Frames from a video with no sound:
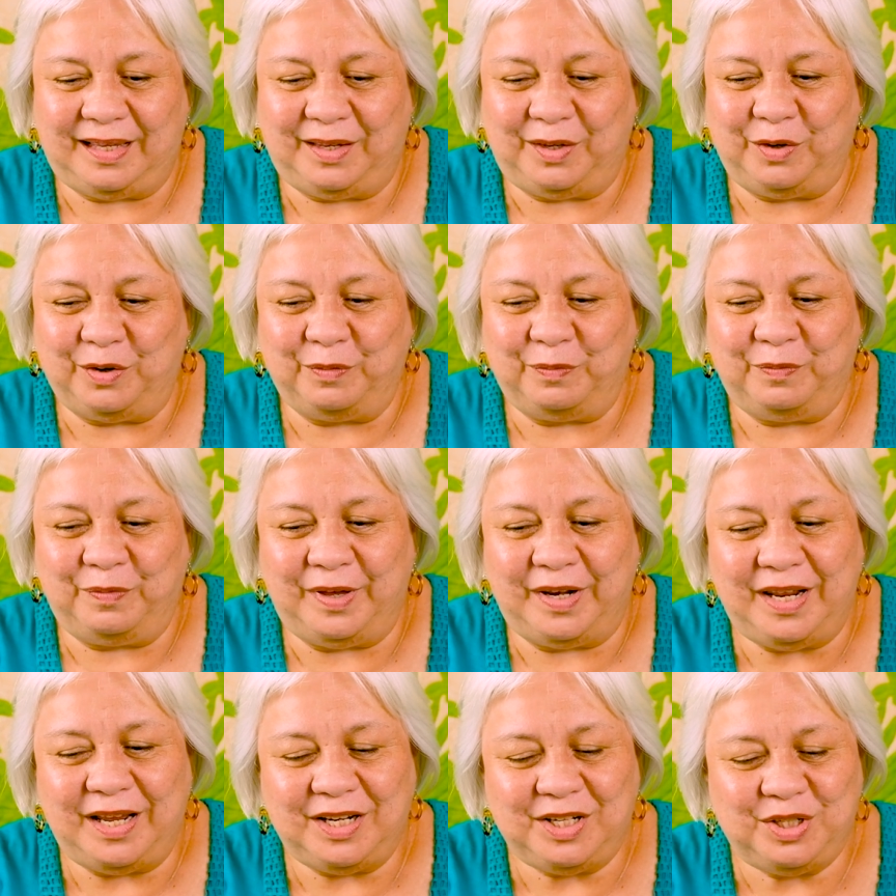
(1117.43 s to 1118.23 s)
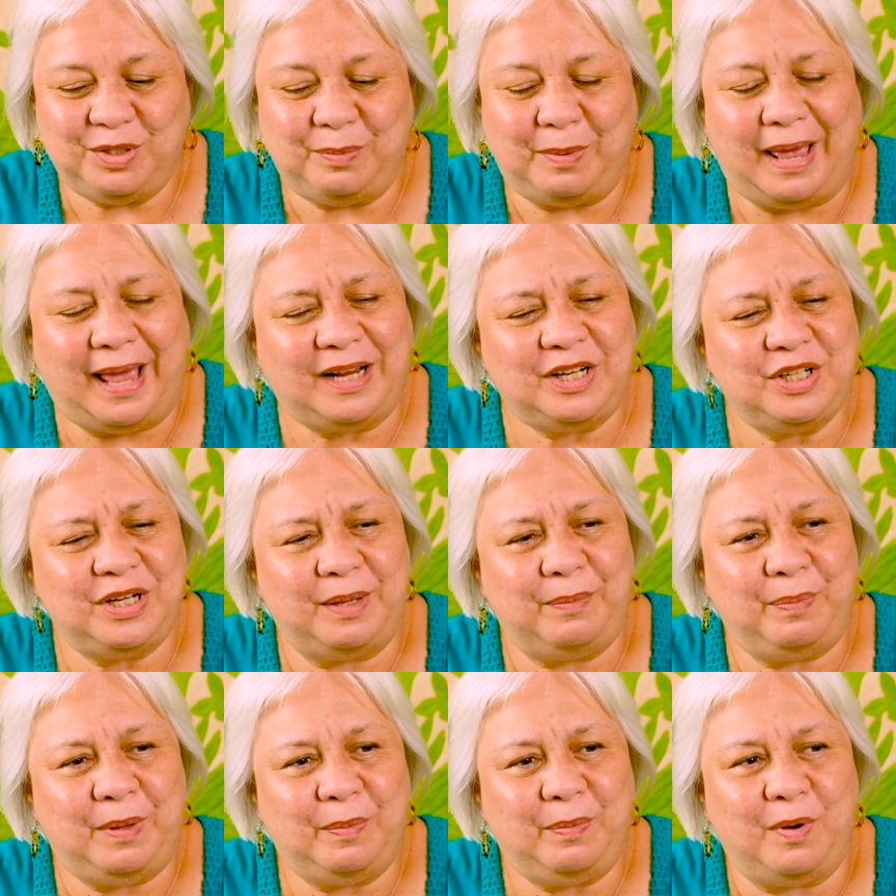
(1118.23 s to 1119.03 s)
you're finished,
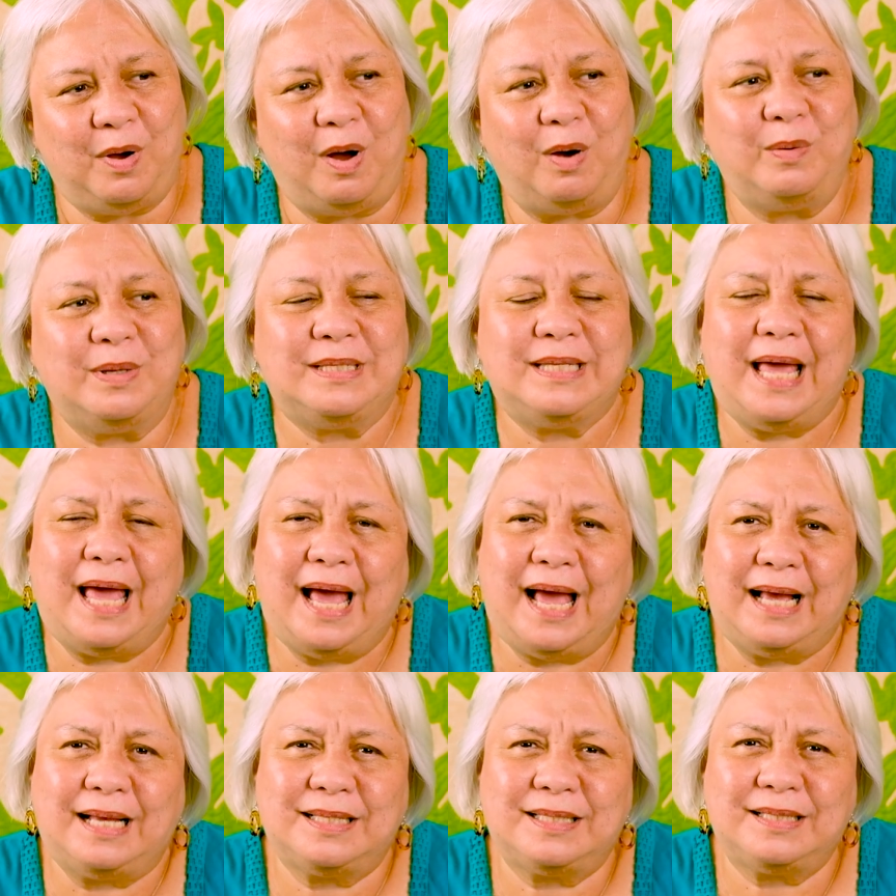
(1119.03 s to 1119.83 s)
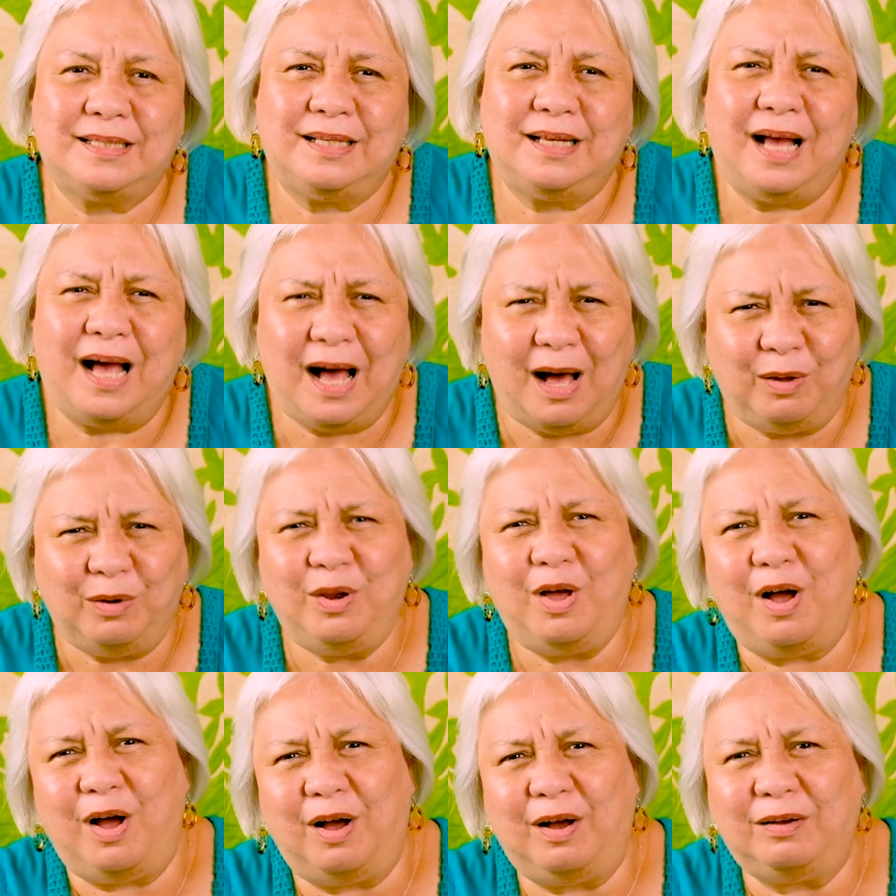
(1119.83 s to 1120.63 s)
actually people always ask, how
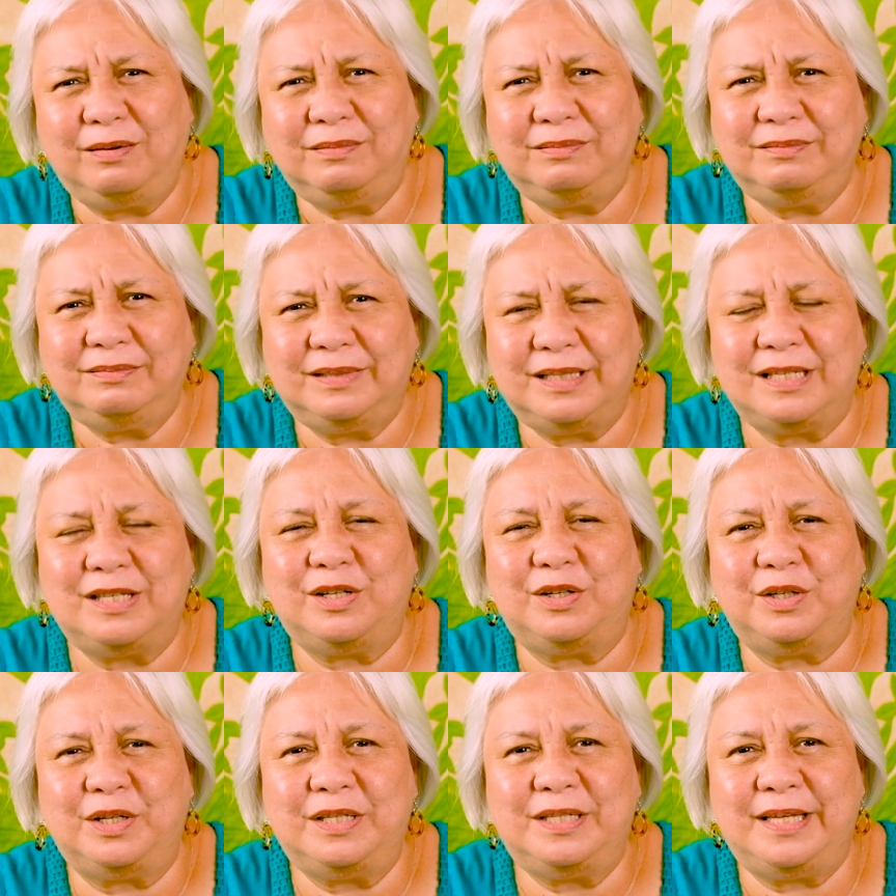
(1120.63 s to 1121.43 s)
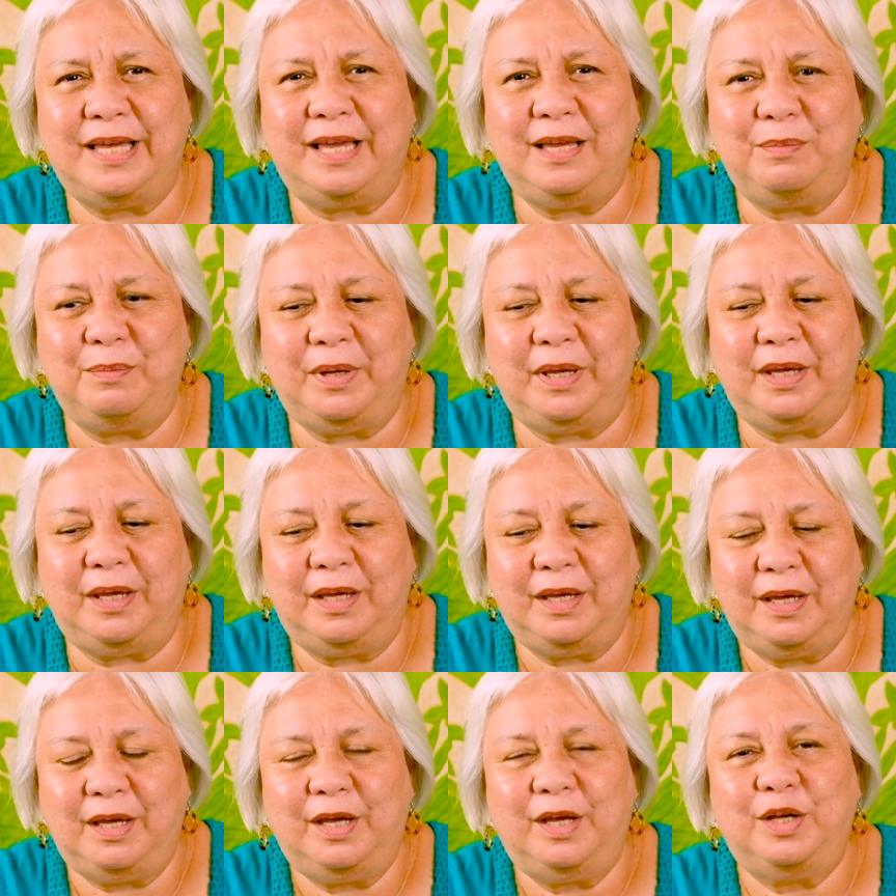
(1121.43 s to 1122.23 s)
long is it going to take me
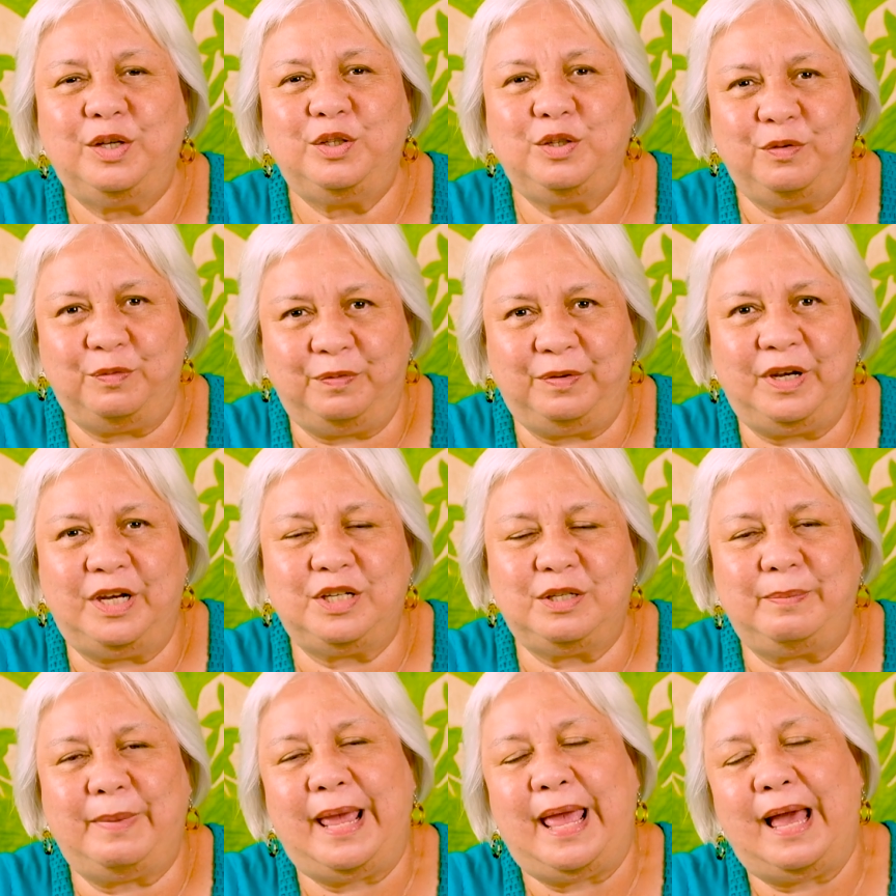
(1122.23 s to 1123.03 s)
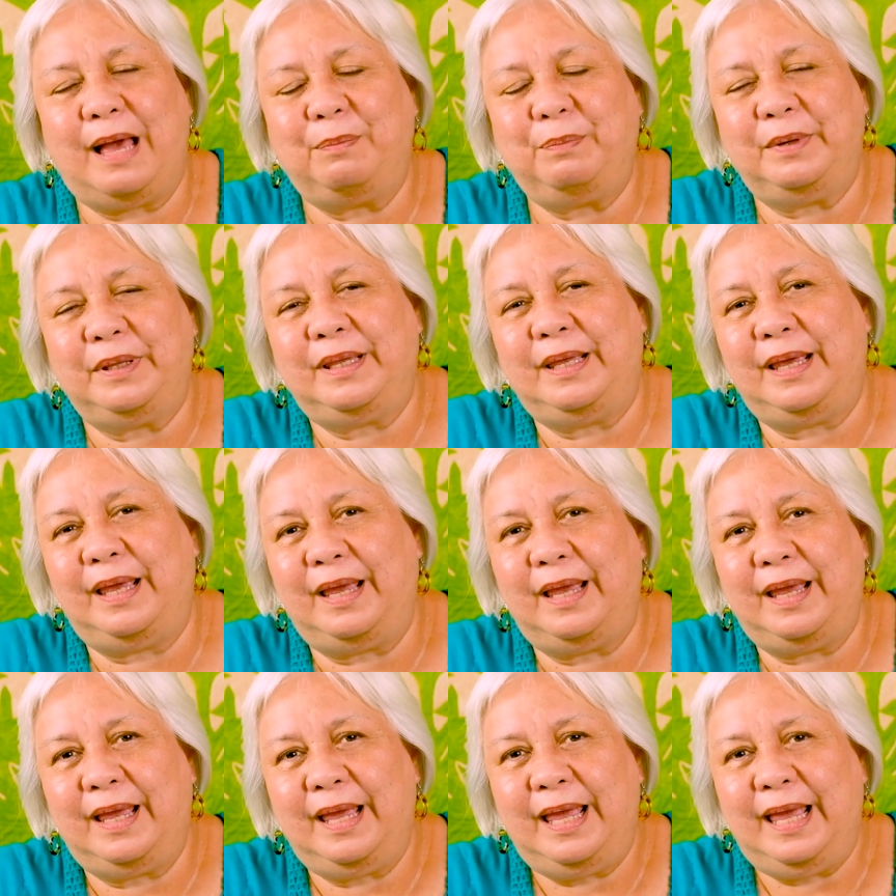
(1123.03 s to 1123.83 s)
to finish my
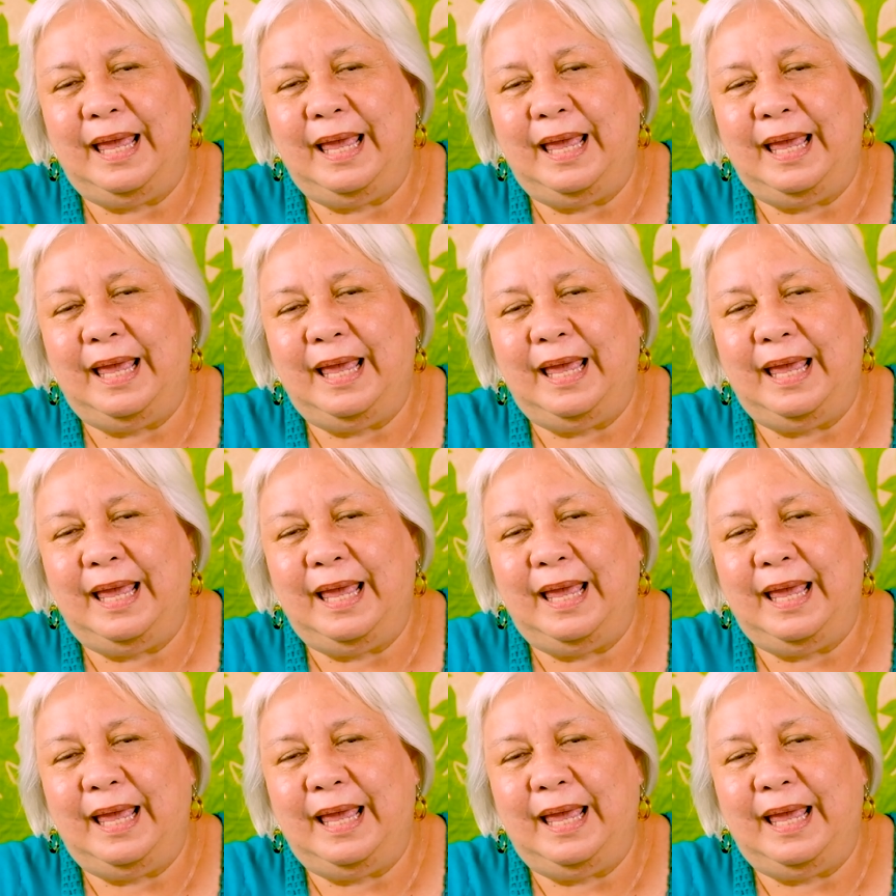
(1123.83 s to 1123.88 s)
applique?